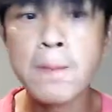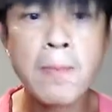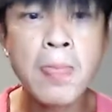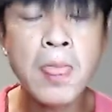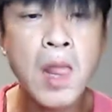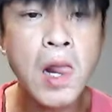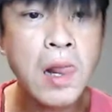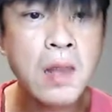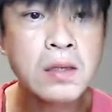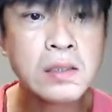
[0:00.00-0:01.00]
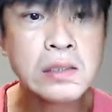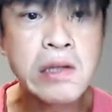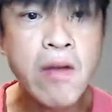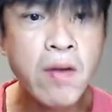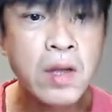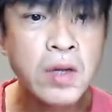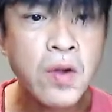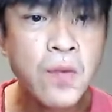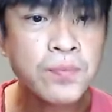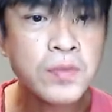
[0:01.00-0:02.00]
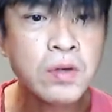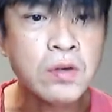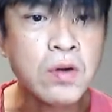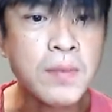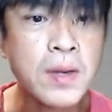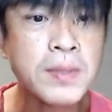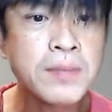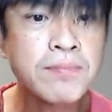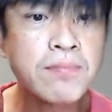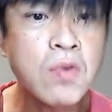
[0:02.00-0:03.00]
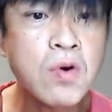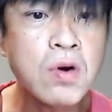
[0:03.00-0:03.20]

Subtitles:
the fasting is going to decrease it. Where growth hormone increases blood pressure,